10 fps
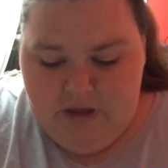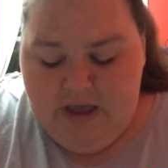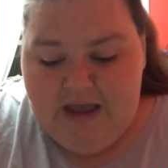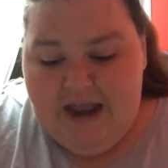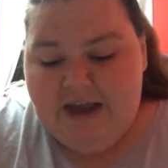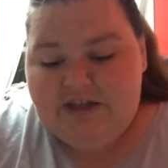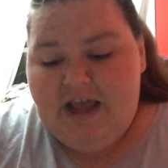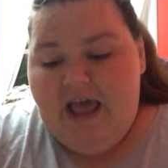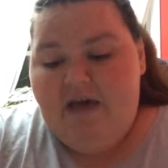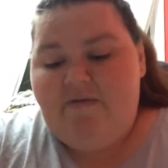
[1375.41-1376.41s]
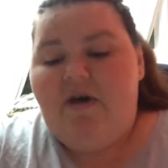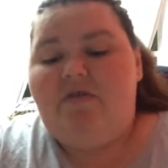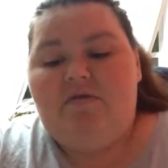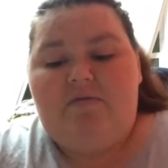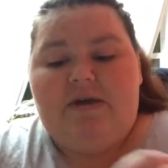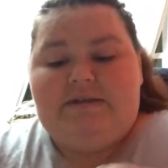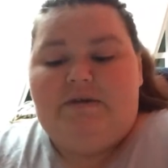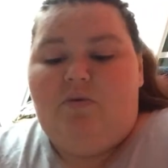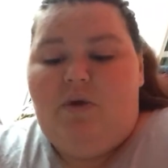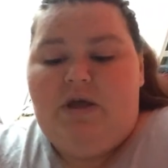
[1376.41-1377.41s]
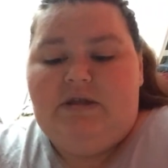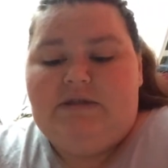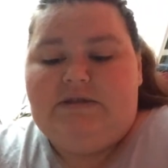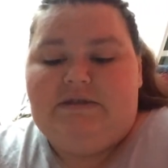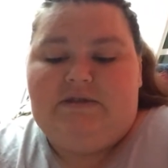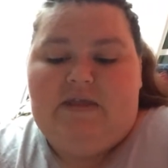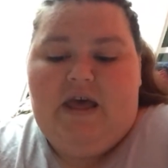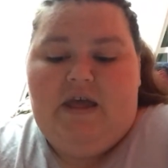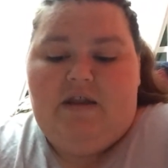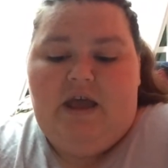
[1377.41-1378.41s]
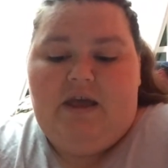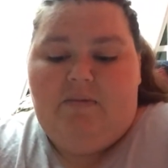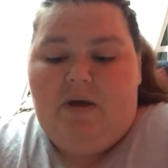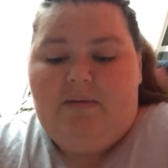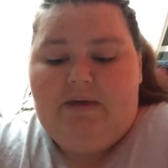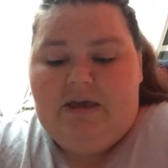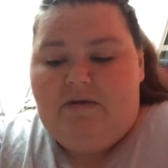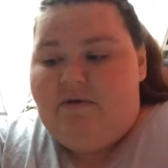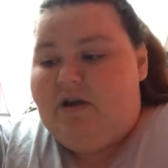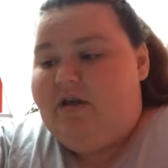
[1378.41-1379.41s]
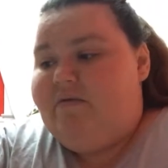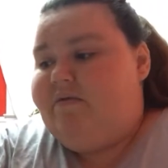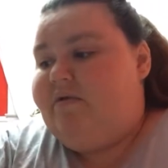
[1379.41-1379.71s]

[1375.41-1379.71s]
And actually, I have other resin ones that I could probably get rid of.